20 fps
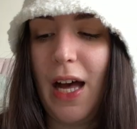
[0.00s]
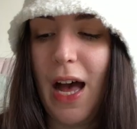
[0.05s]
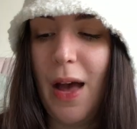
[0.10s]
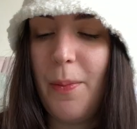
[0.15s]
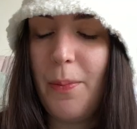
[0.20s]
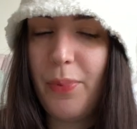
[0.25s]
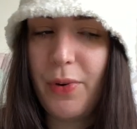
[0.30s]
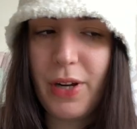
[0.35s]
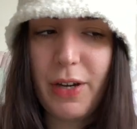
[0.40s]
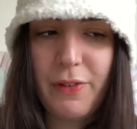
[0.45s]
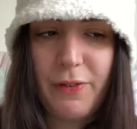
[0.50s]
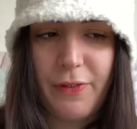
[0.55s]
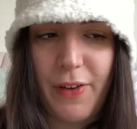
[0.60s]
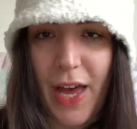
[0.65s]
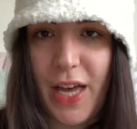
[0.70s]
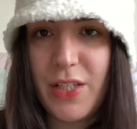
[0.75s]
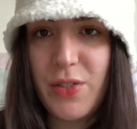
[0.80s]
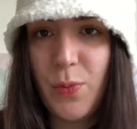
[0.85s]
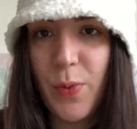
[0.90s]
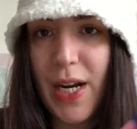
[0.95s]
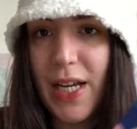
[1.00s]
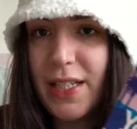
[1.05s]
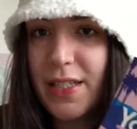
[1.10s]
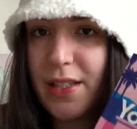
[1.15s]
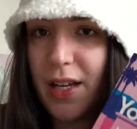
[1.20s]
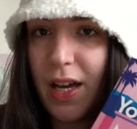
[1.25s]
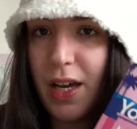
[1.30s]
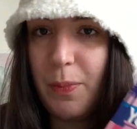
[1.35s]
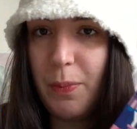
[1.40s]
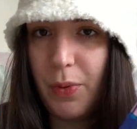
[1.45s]
I'm pretty fast. When I
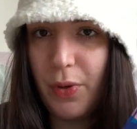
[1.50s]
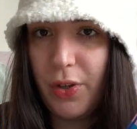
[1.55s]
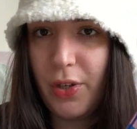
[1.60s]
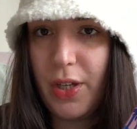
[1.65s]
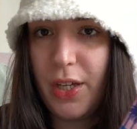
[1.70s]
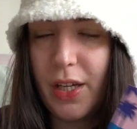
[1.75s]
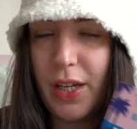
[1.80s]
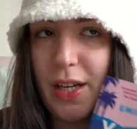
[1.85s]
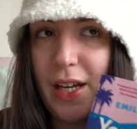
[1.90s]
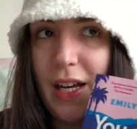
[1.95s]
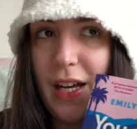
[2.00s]
start a book,